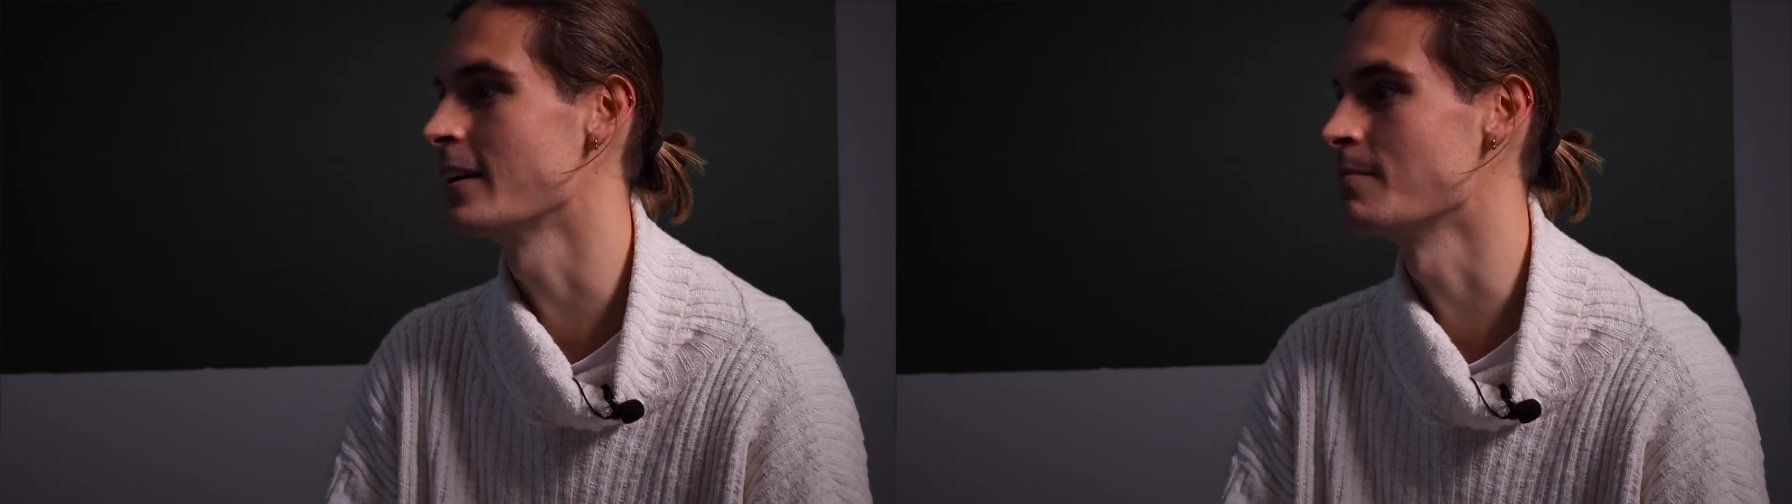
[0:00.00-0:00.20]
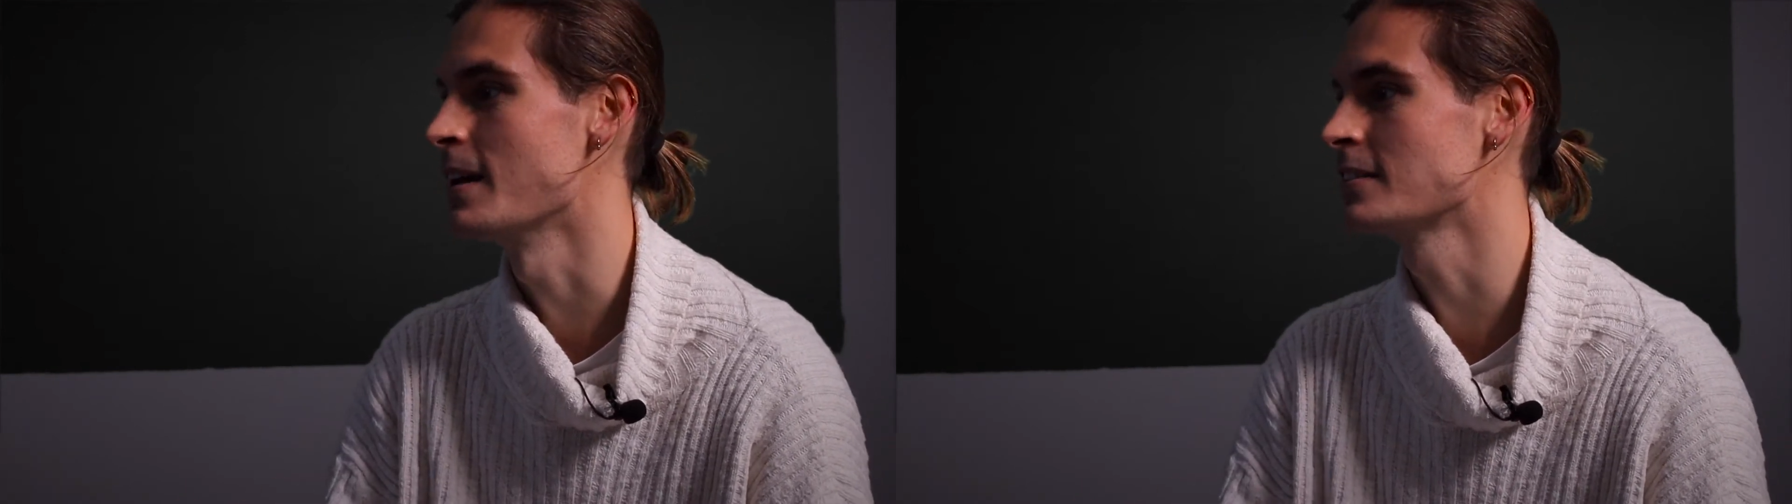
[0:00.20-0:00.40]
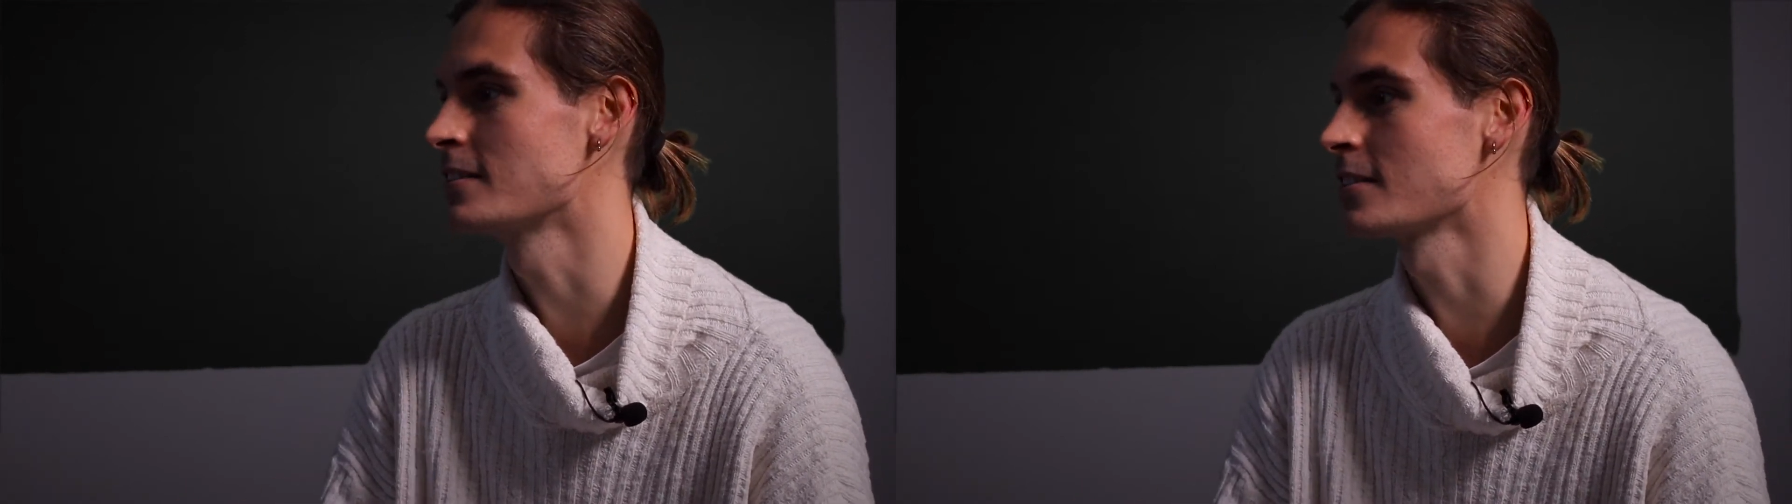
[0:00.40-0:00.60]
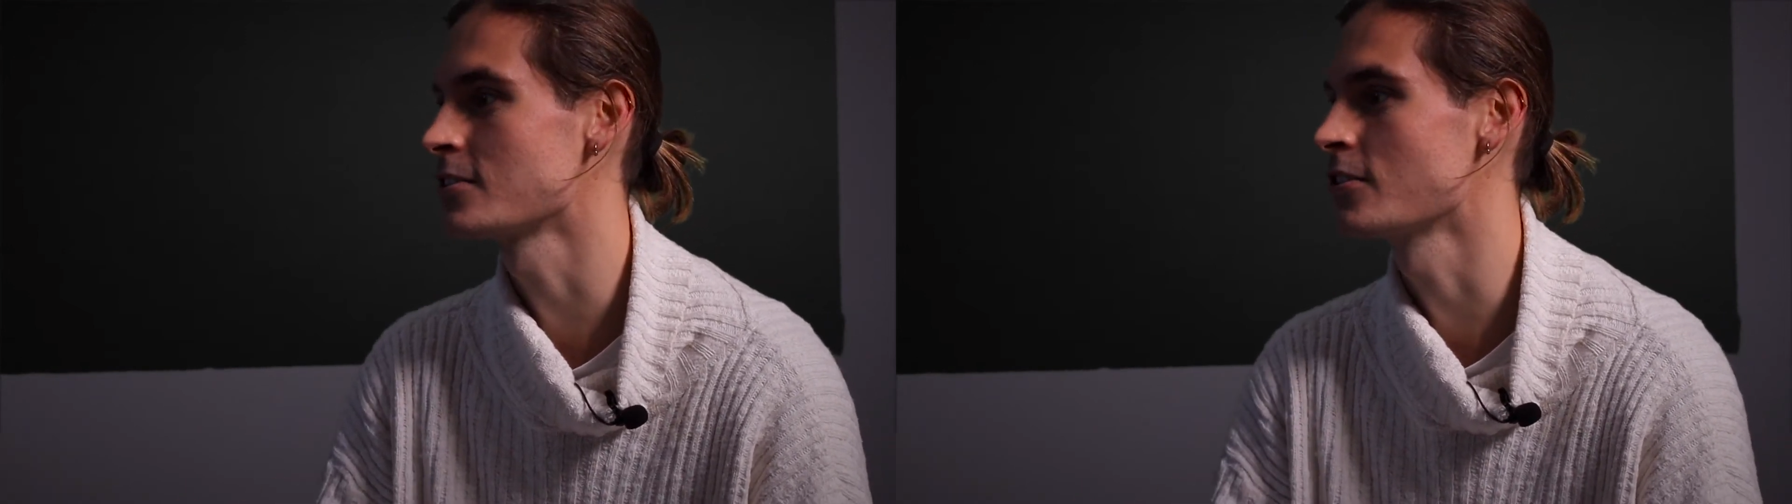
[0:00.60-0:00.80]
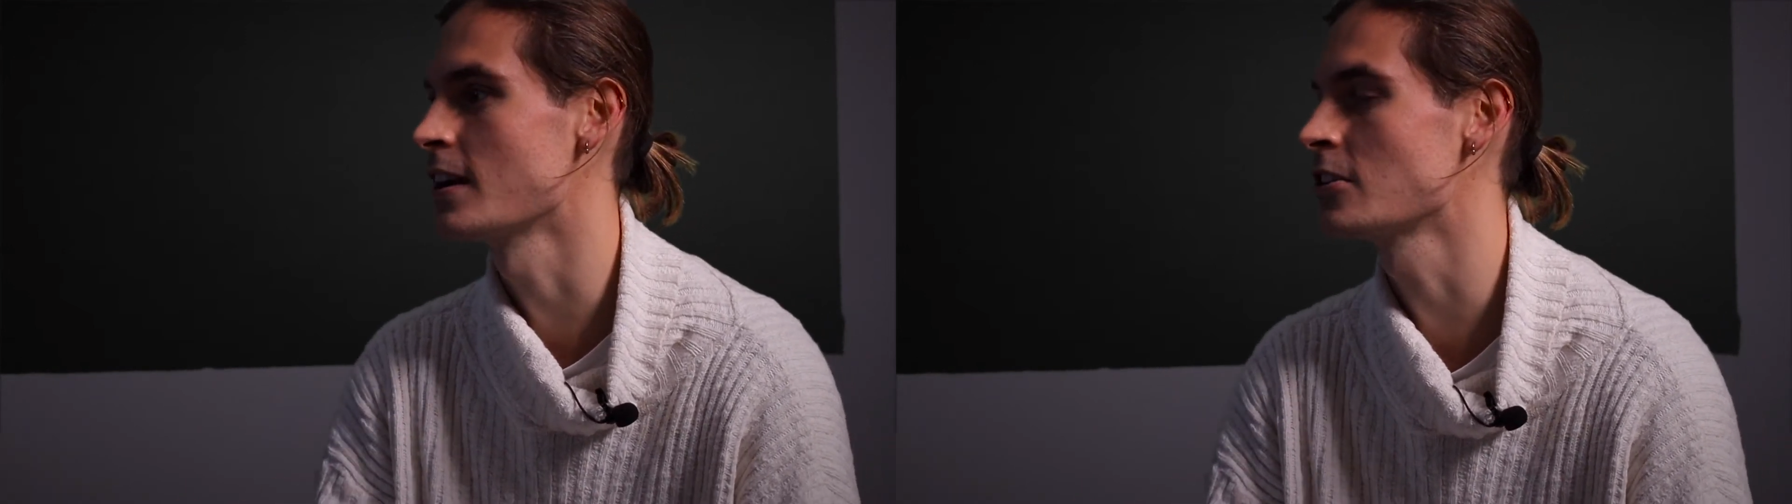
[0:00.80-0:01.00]
and it makes it
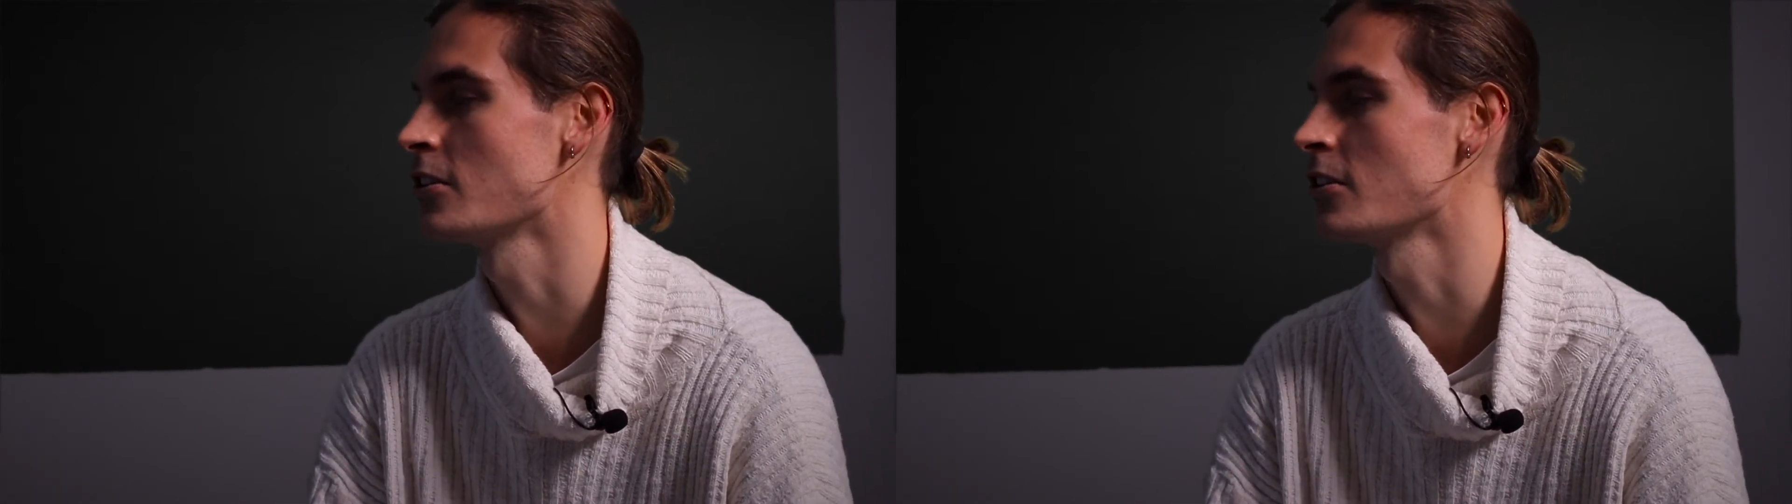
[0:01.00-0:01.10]
such a great